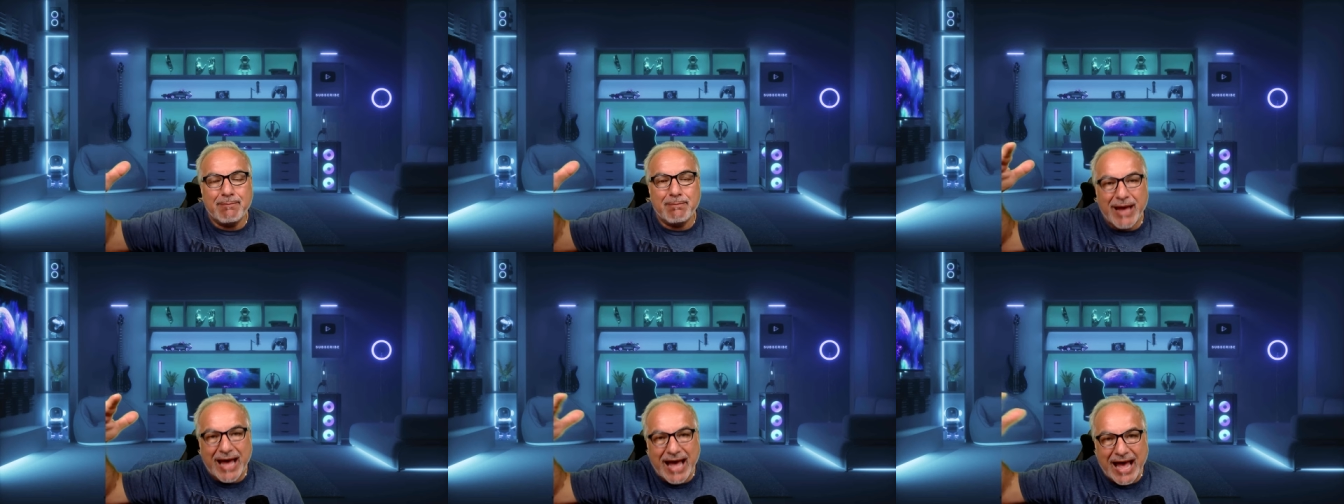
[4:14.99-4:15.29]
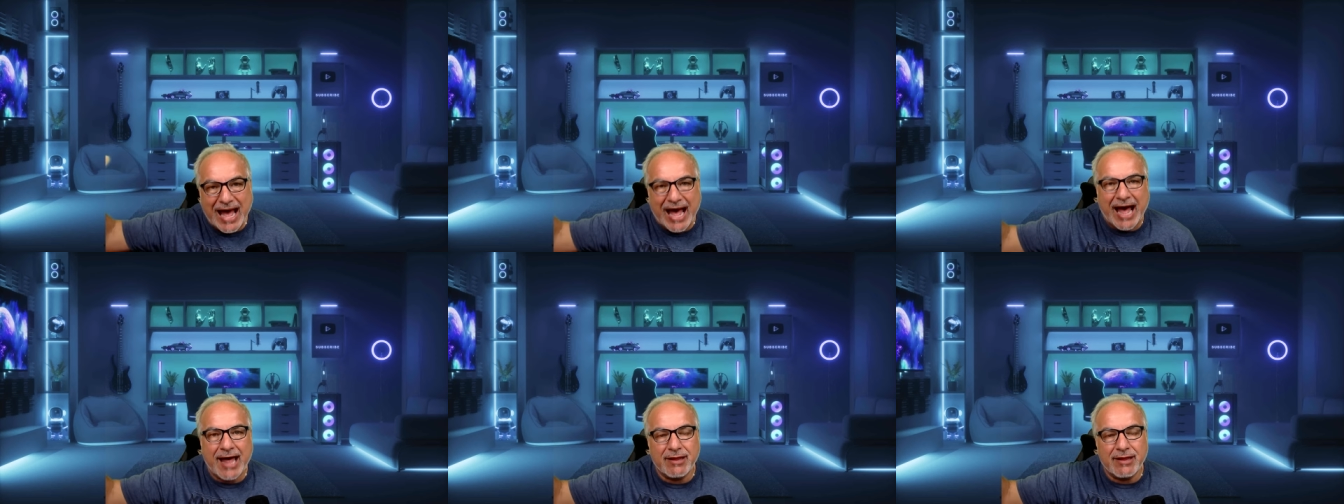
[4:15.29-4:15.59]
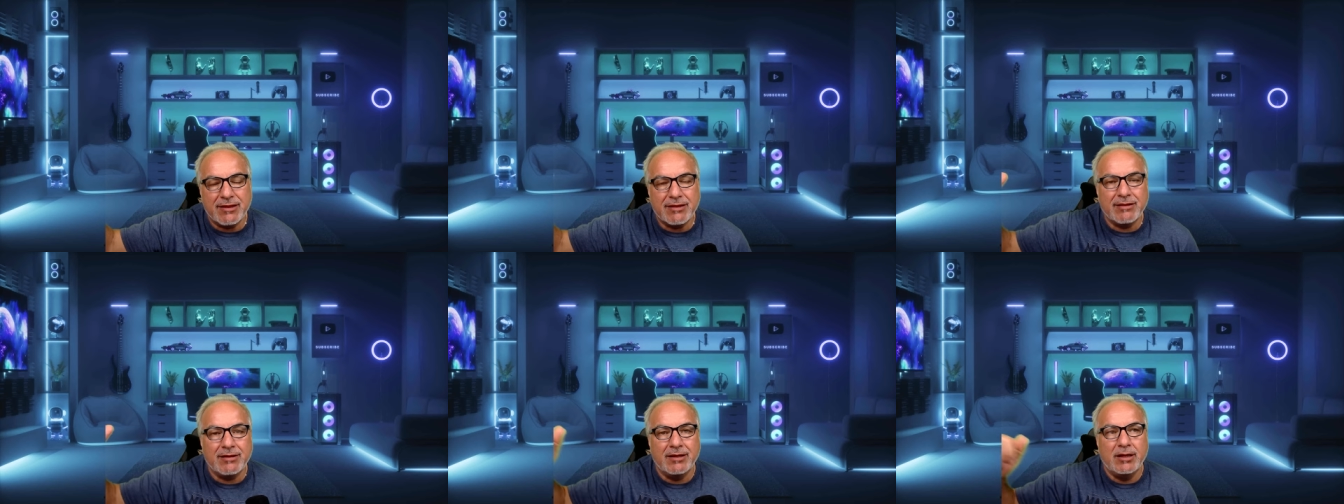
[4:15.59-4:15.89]

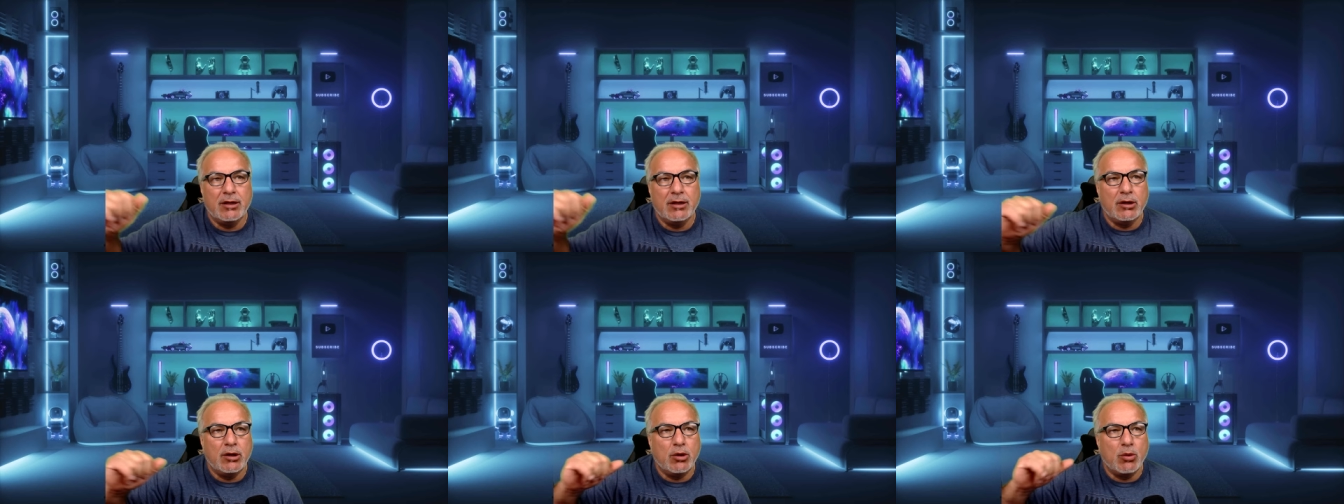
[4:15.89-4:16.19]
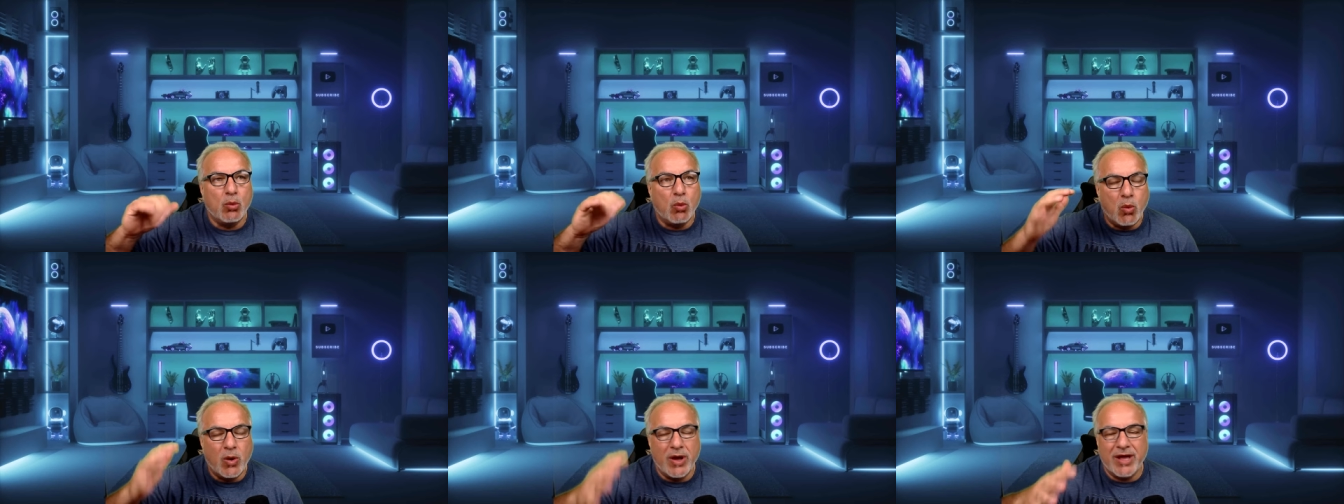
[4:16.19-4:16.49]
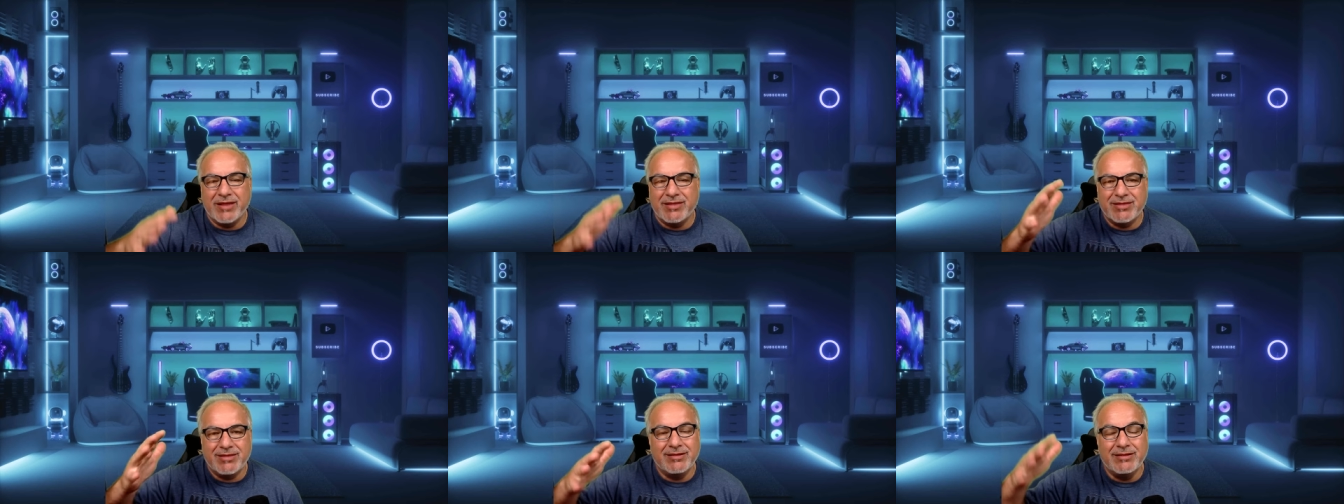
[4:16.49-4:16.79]
path
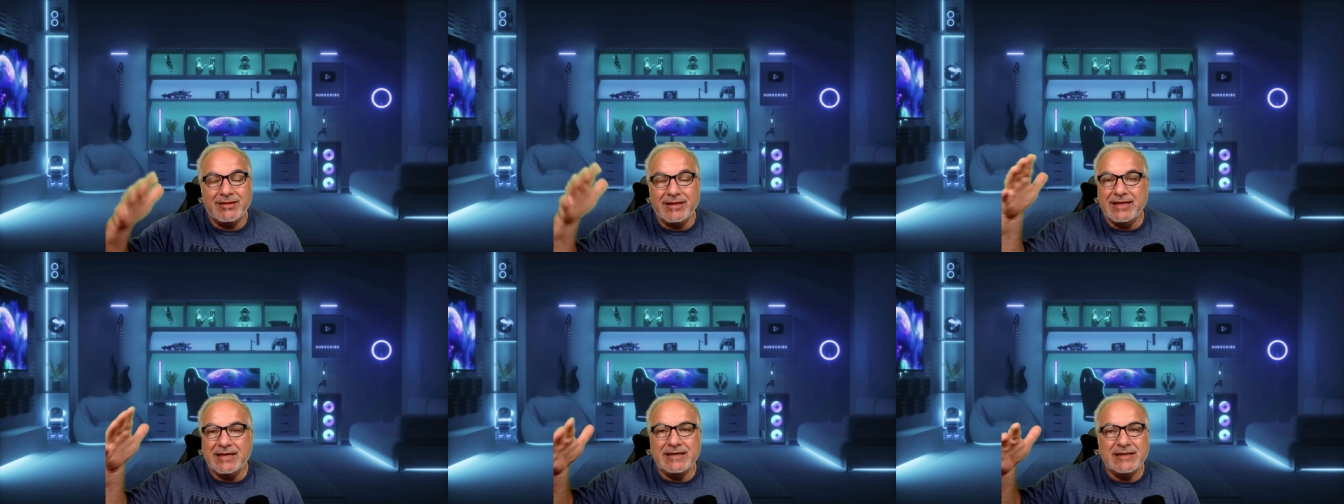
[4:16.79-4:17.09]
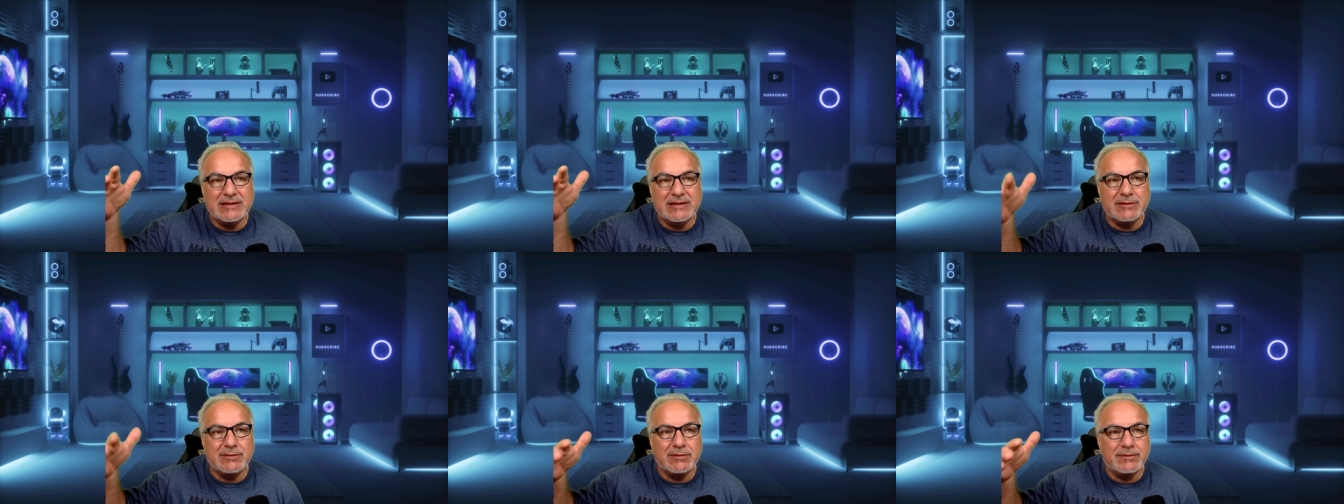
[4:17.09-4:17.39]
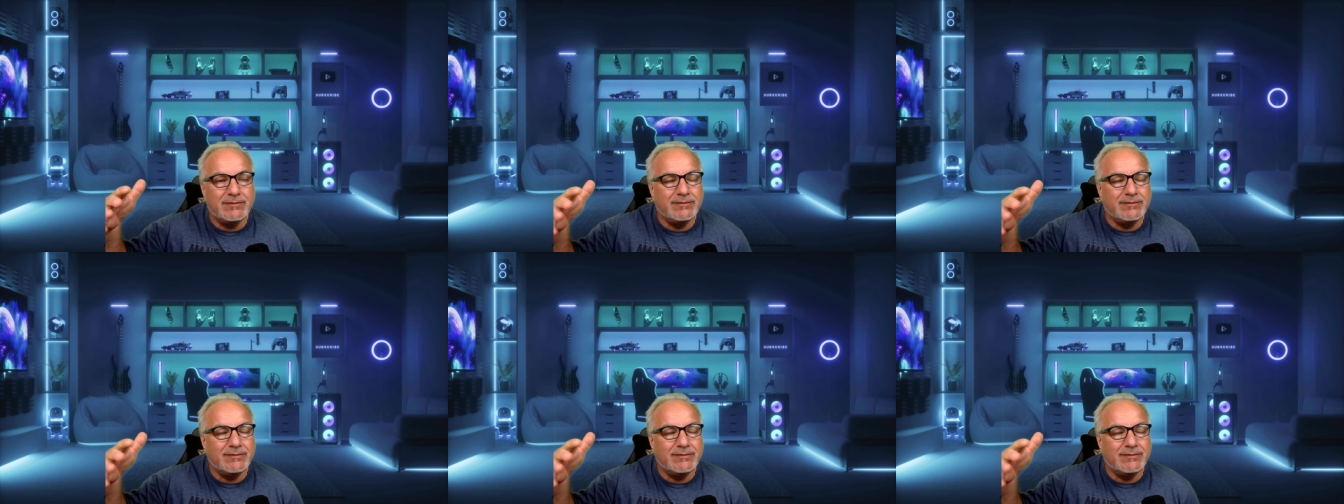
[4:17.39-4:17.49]
with these